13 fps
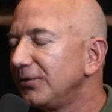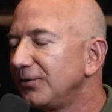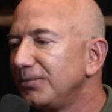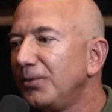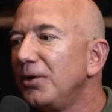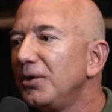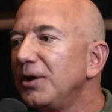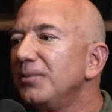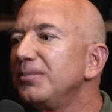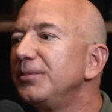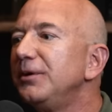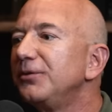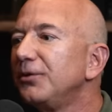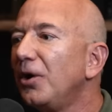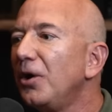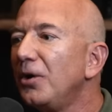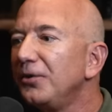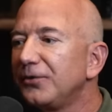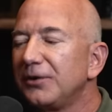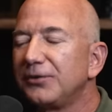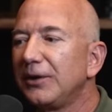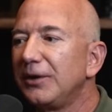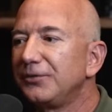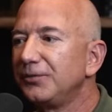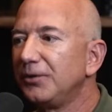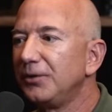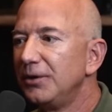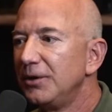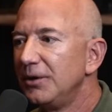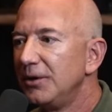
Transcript: of small companies, all successful,